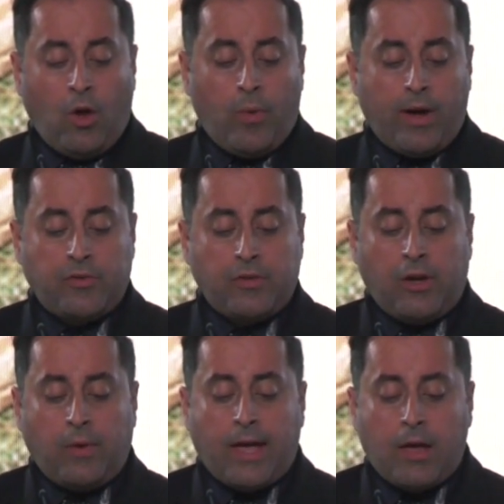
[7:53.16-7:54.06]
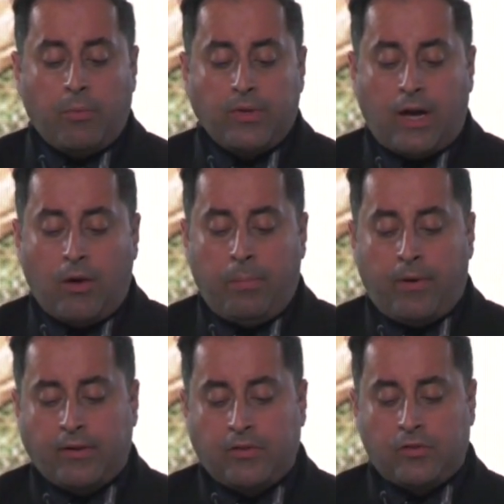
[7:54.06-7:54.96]
We're also gearing up with our
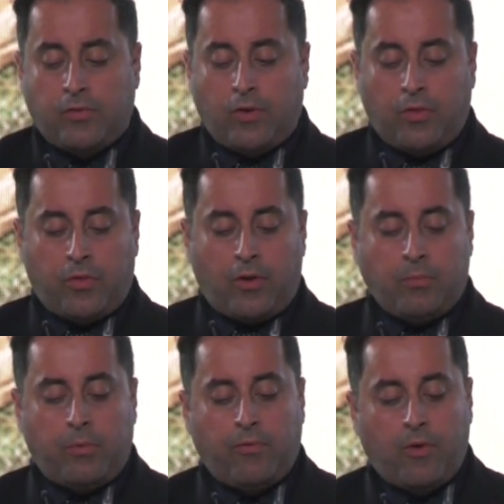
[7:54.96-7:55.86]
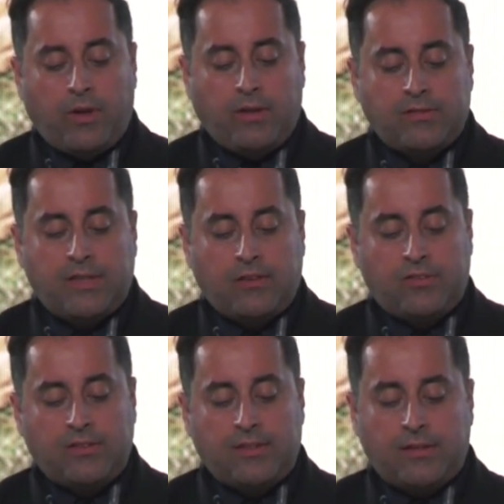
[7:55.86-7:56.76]
partners for thought-provoking
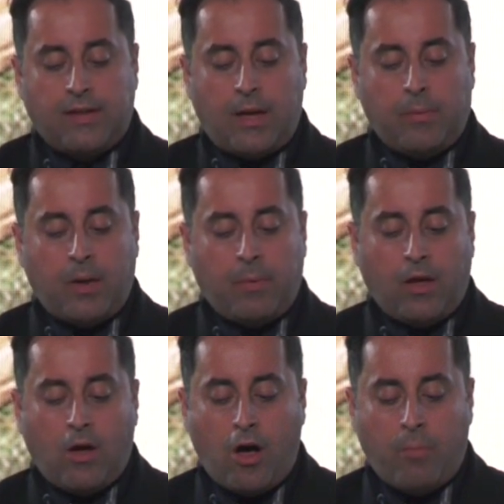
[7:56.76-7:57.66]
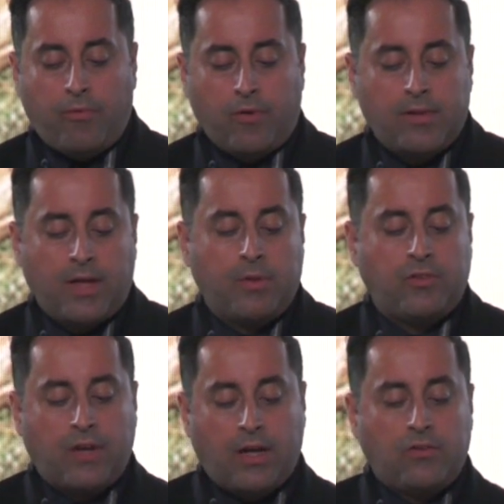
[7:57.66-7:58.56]
sessions at the upcoming COP for
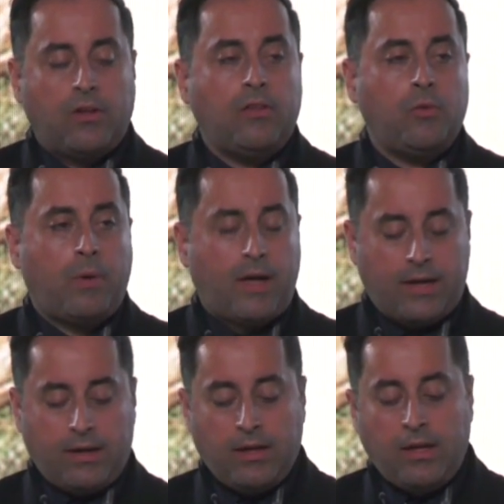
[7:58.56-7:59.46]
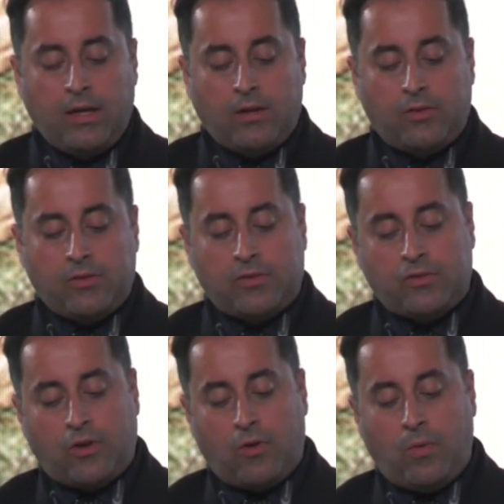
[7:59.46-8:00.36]
climate change in Dubai to
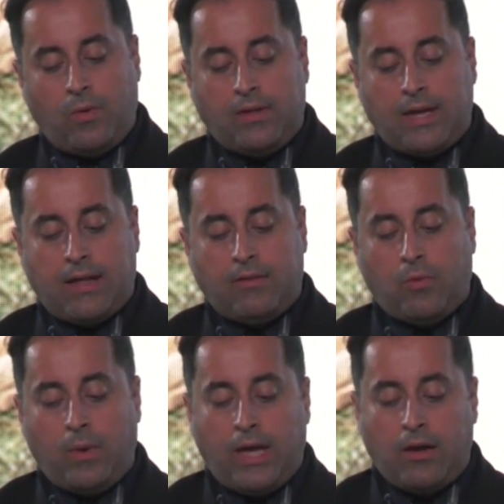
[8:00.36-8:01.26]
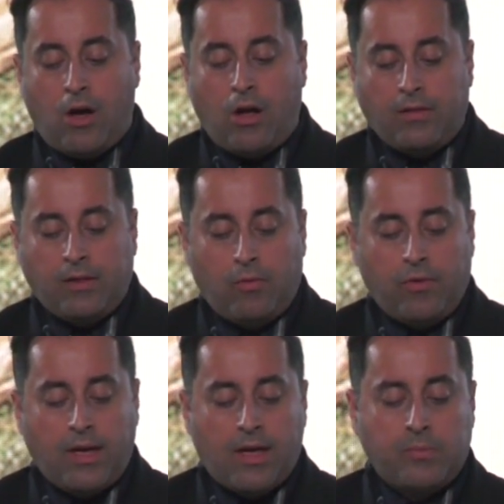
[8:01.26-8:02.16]
show that we can only
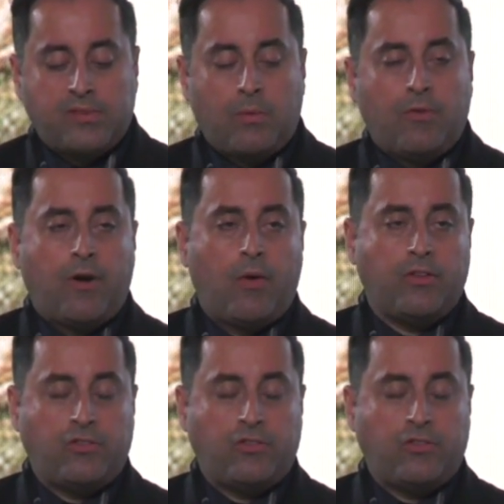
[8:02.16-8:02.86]
overcome some of our